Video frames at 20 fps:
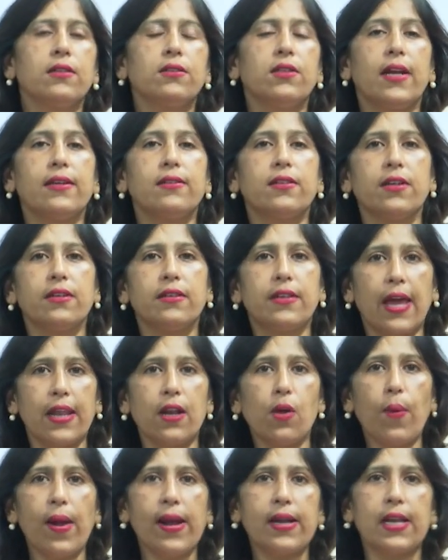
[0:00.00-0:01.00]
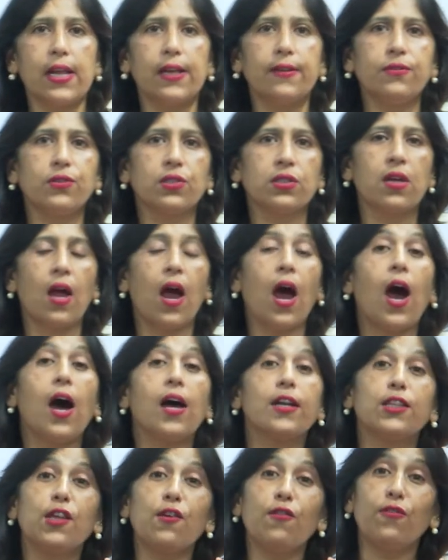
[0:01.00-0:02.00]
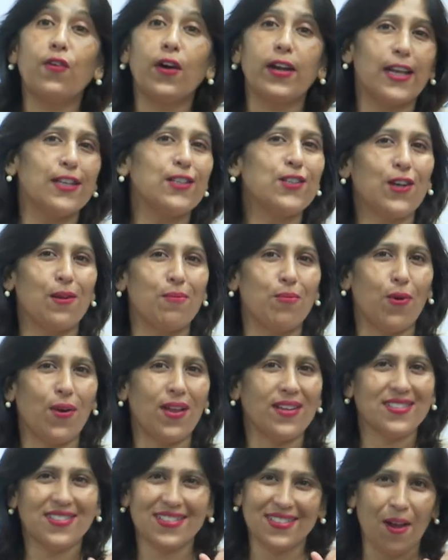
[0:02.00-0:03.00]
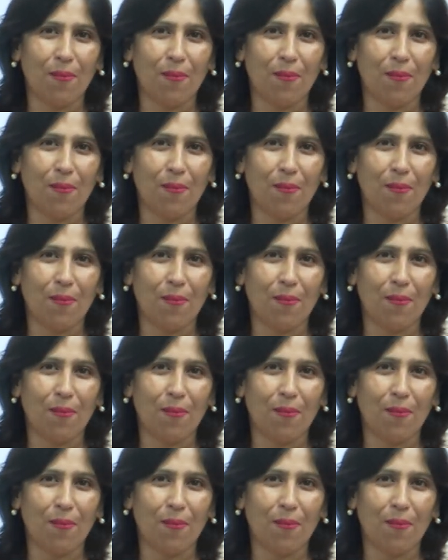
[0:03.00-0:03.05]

that the derivatives are the financial products.